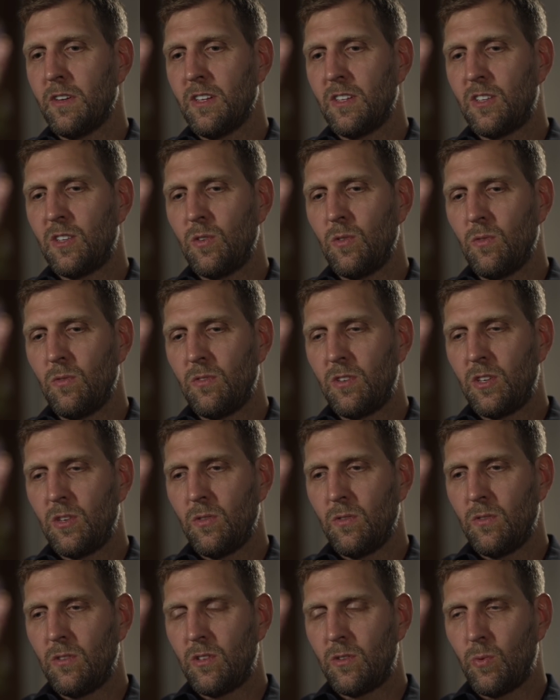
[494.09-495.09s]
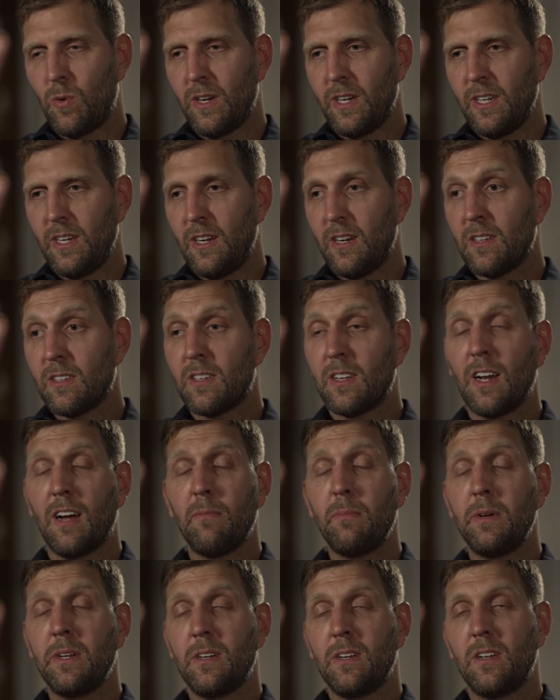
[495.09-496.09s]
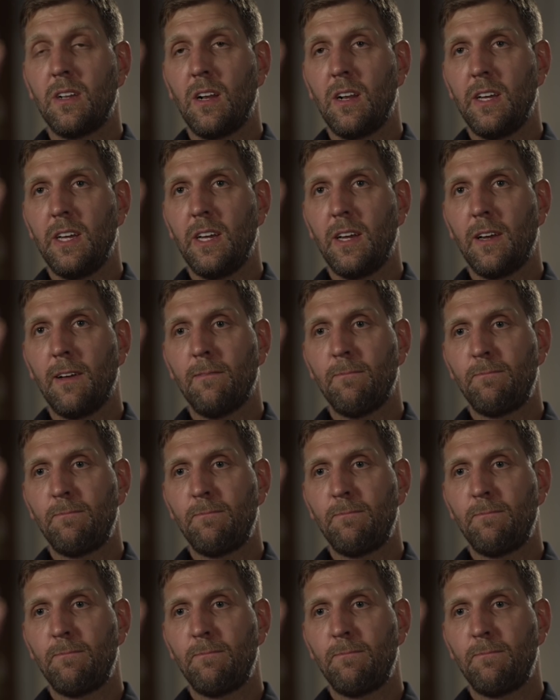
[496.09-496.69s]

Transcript: the 20 years that I've been in the league.